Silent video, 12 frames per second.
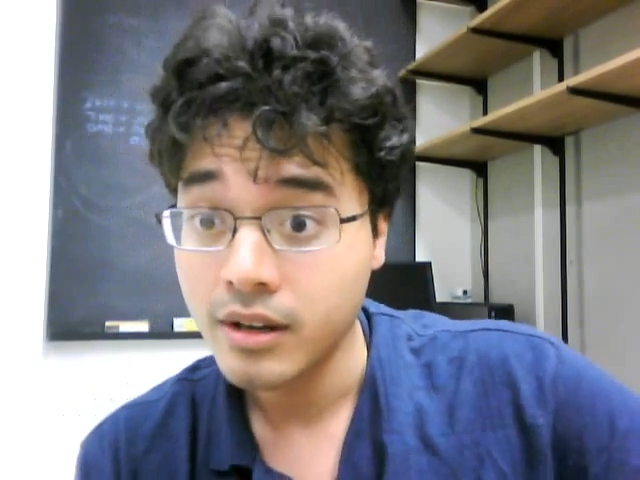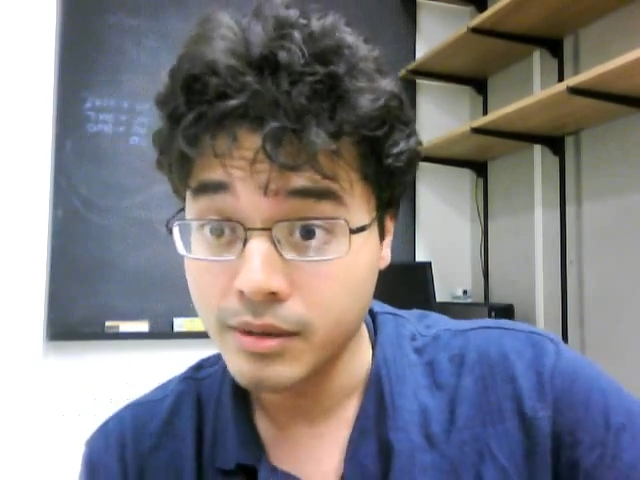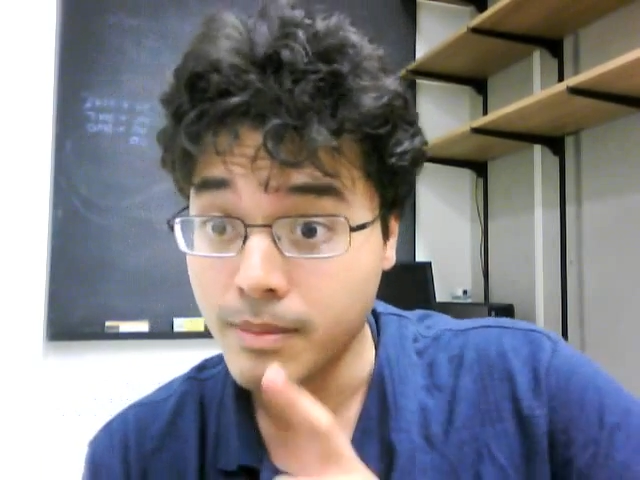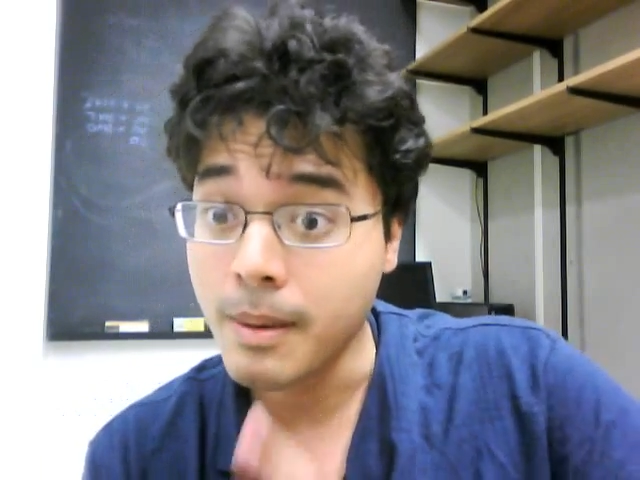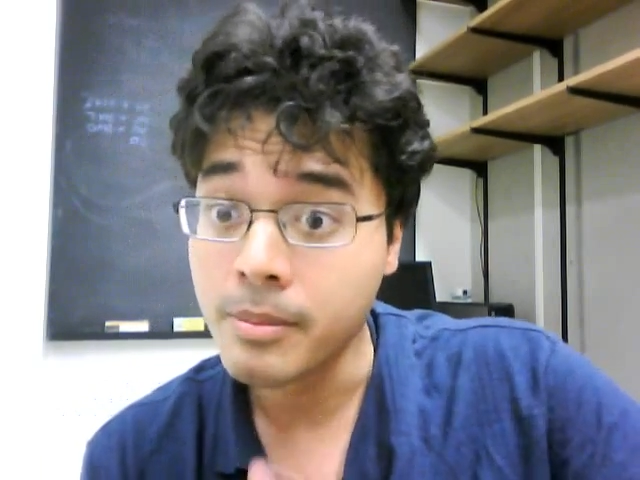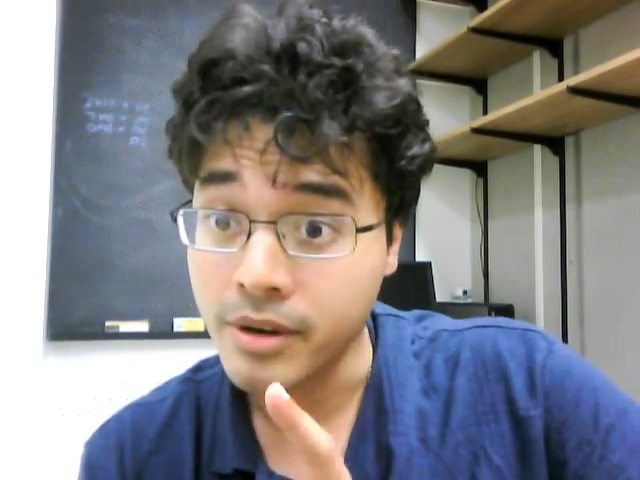
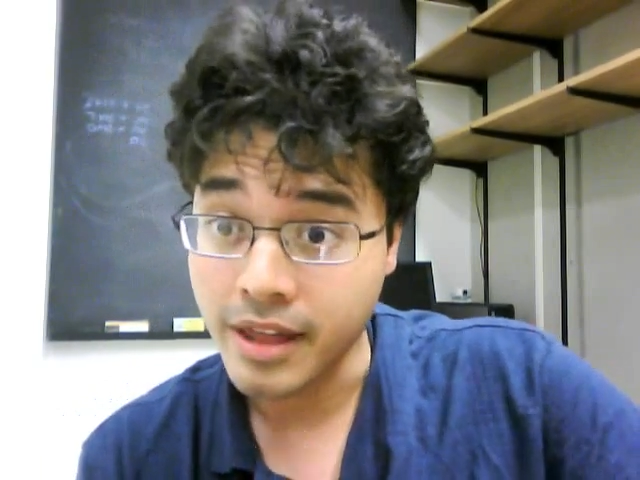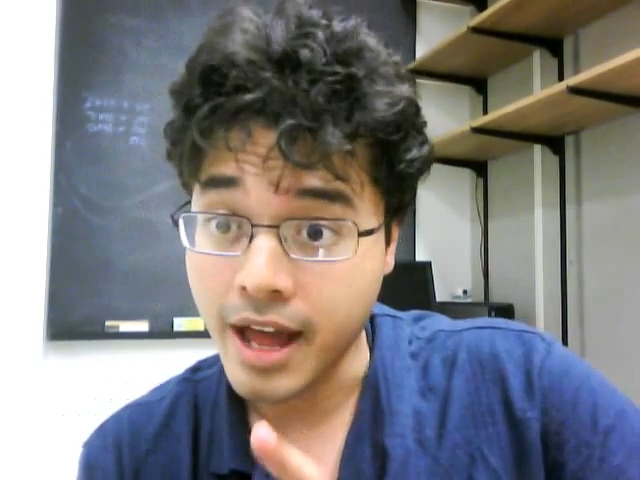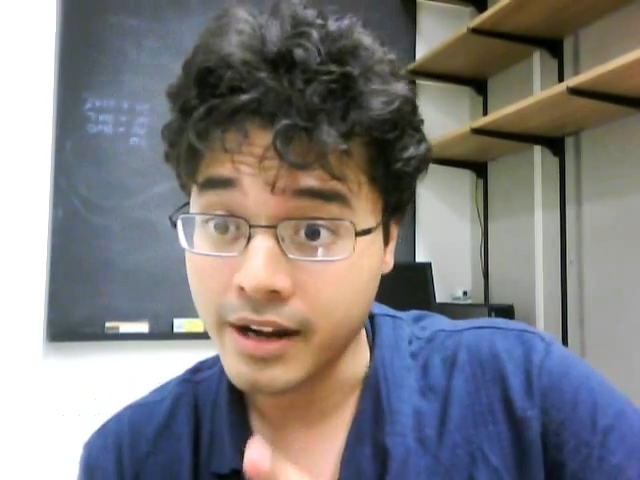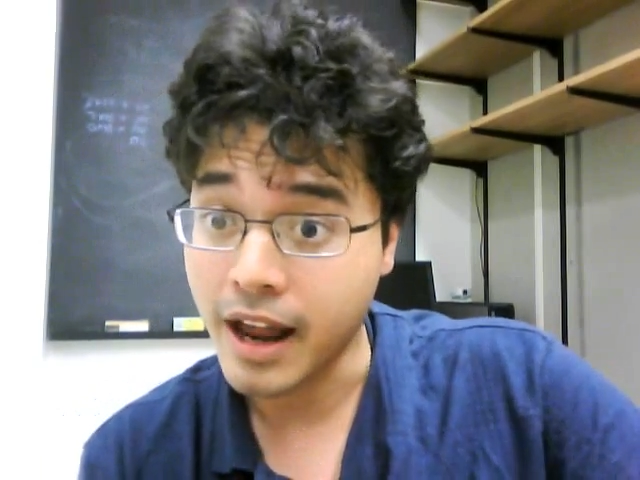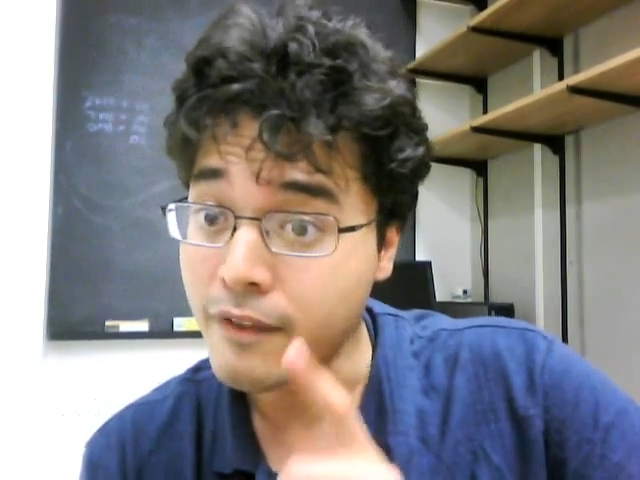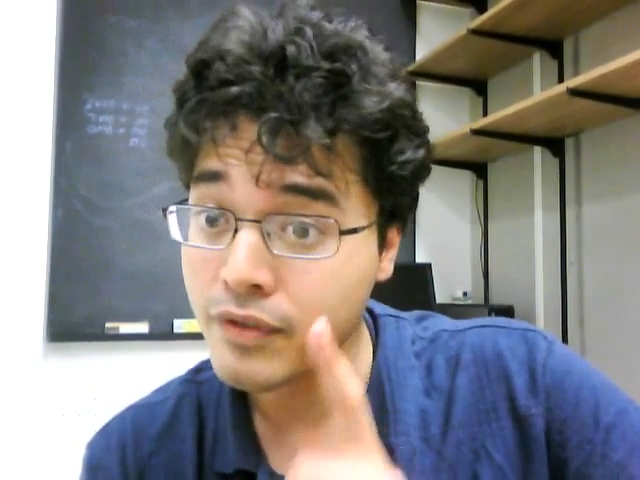Remember
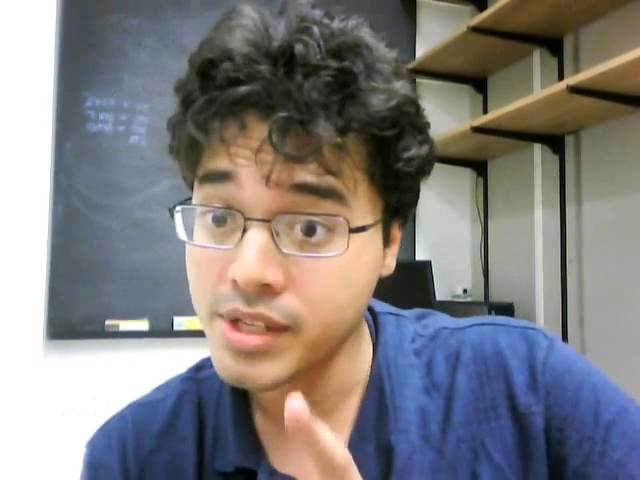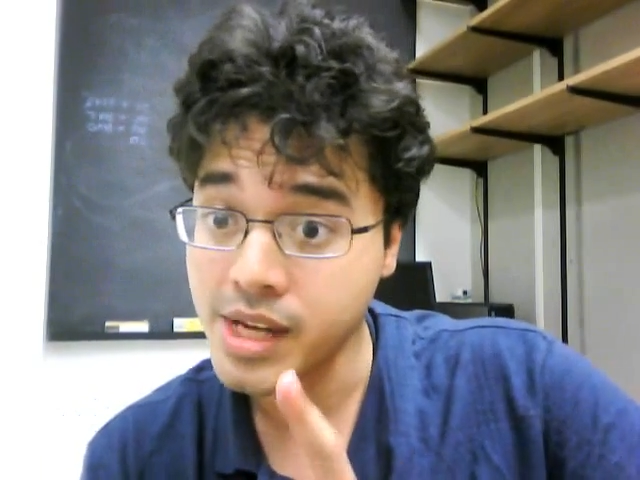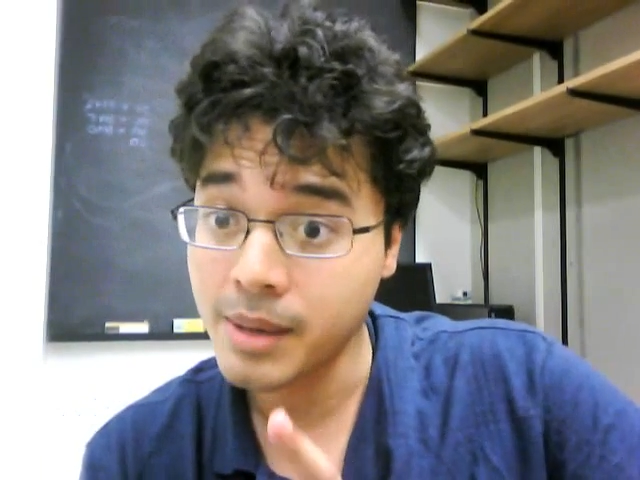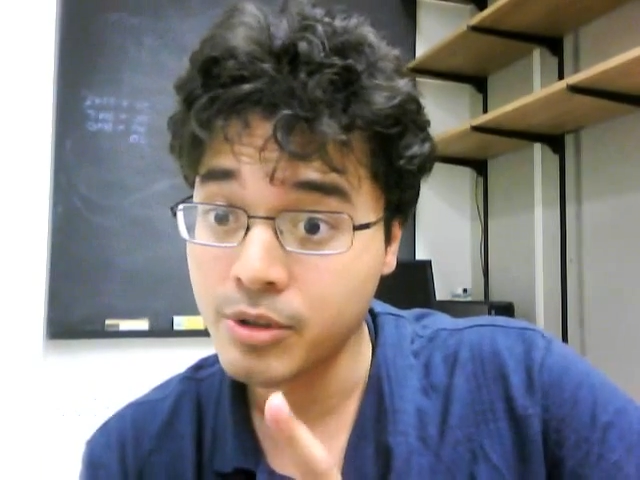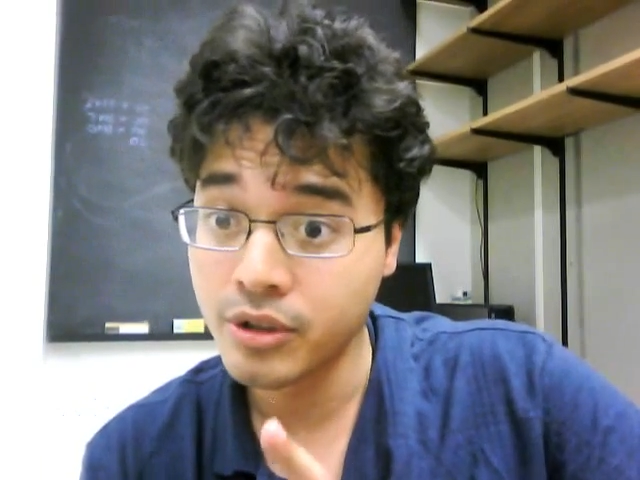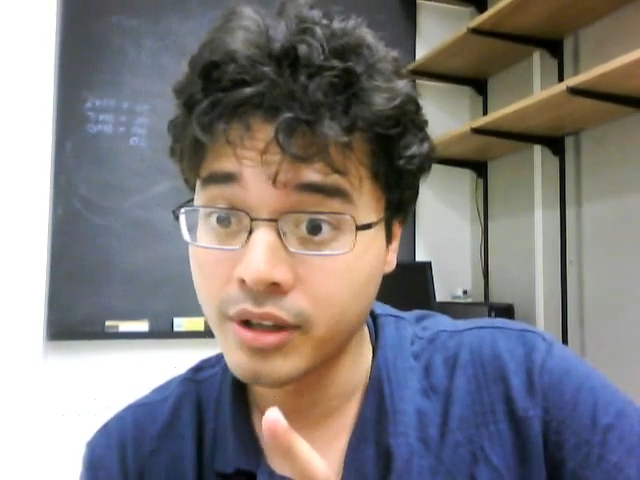that every
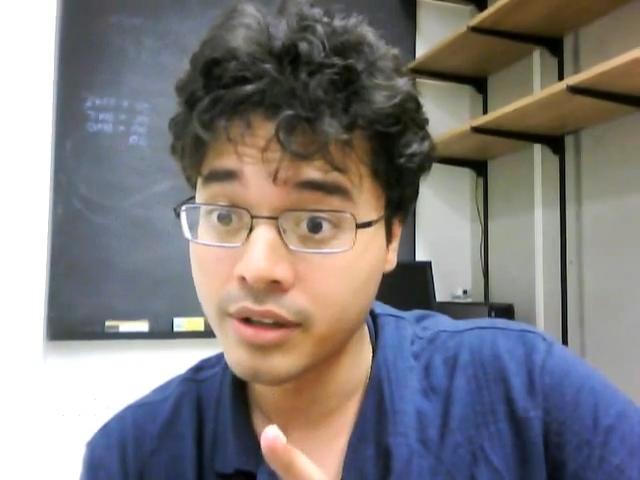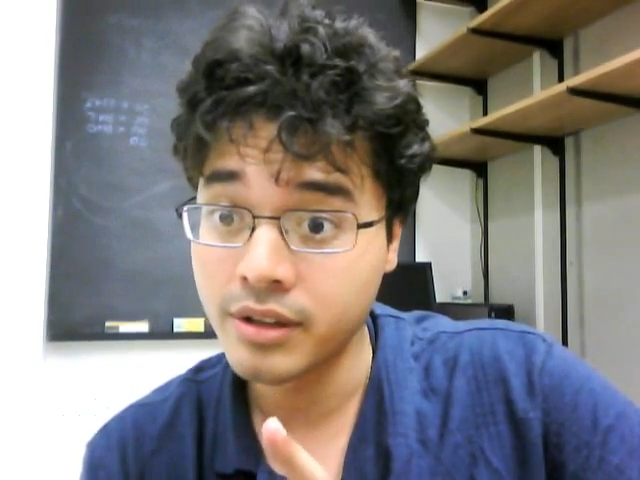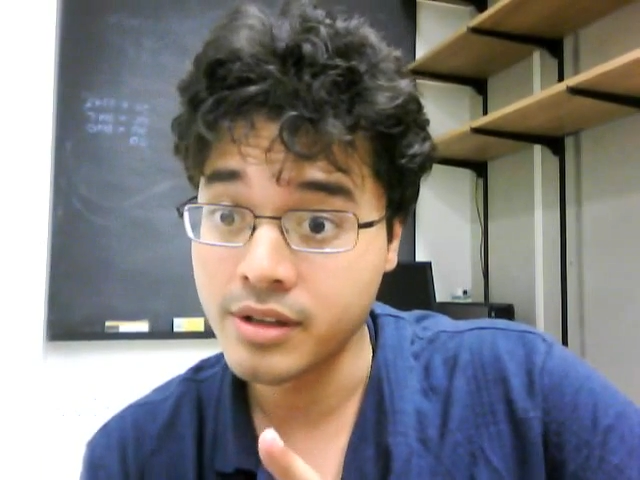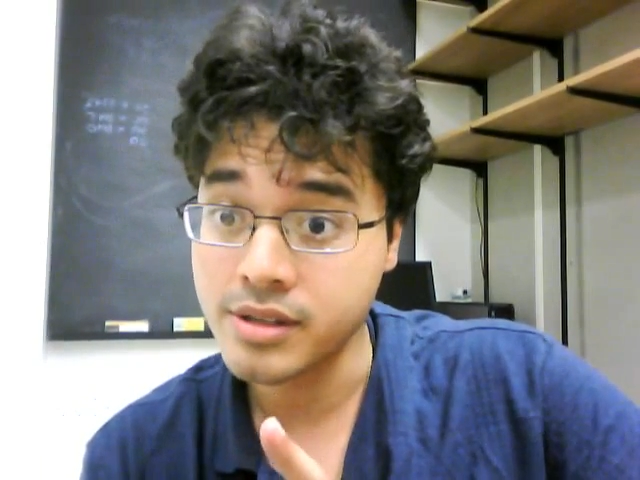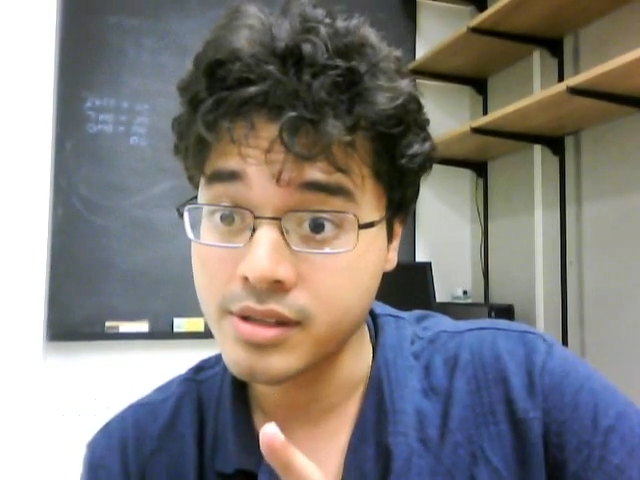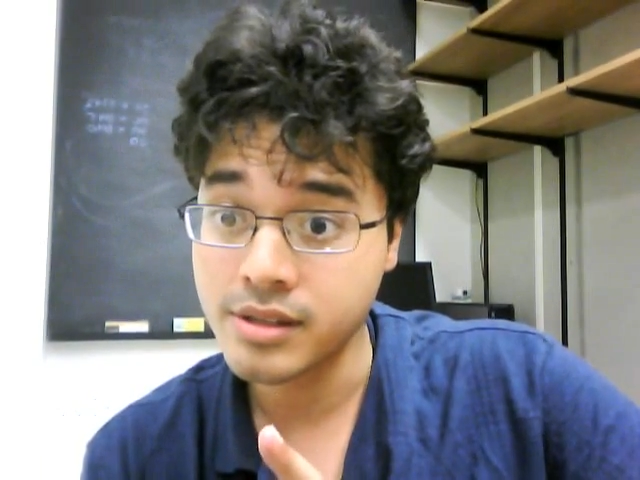time you hear
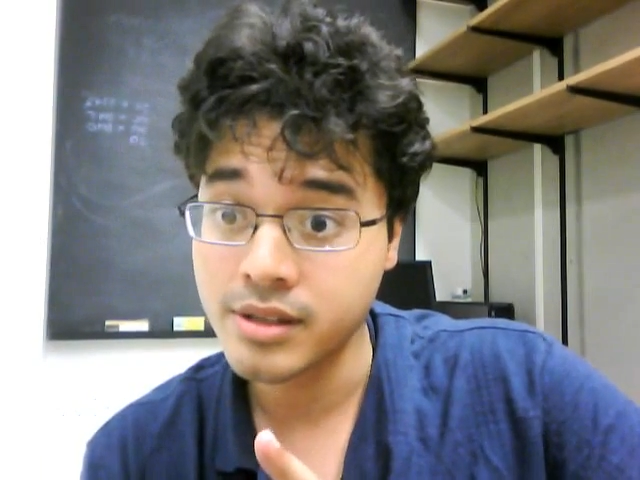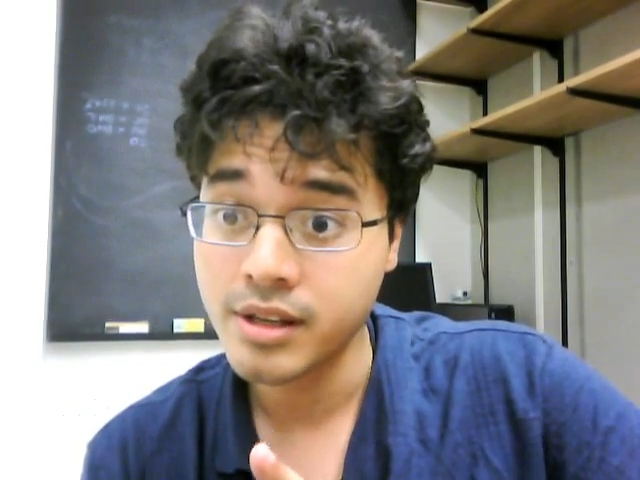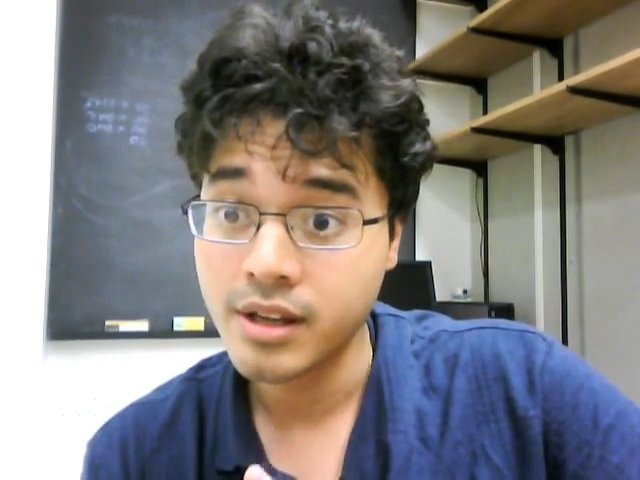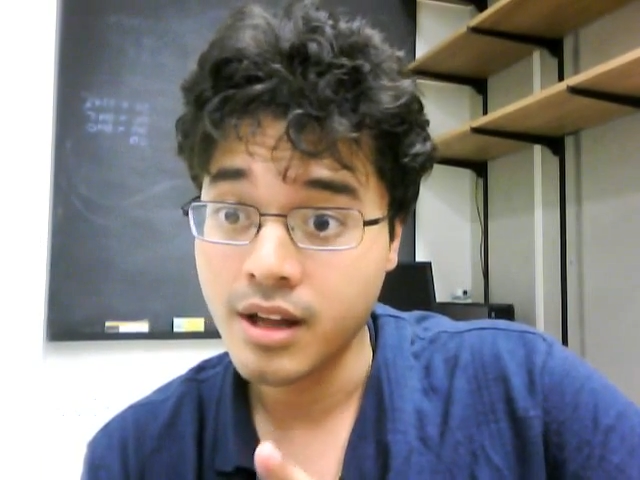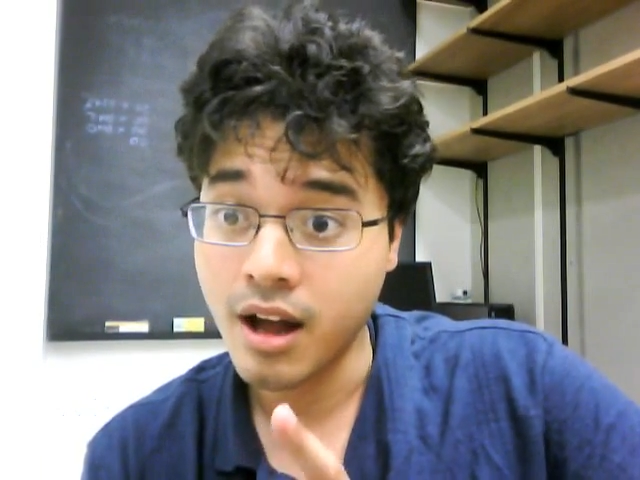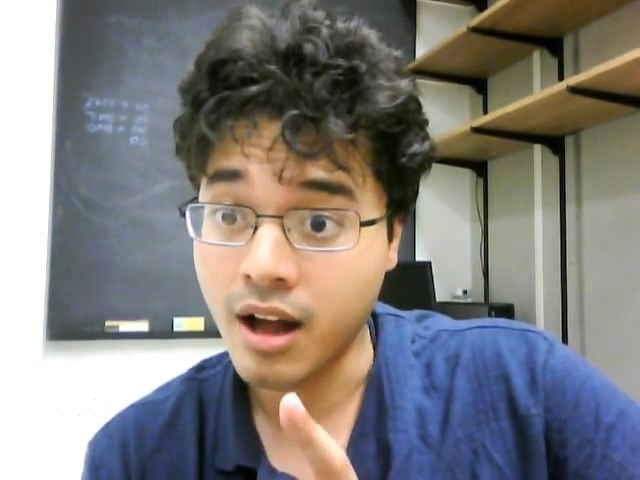this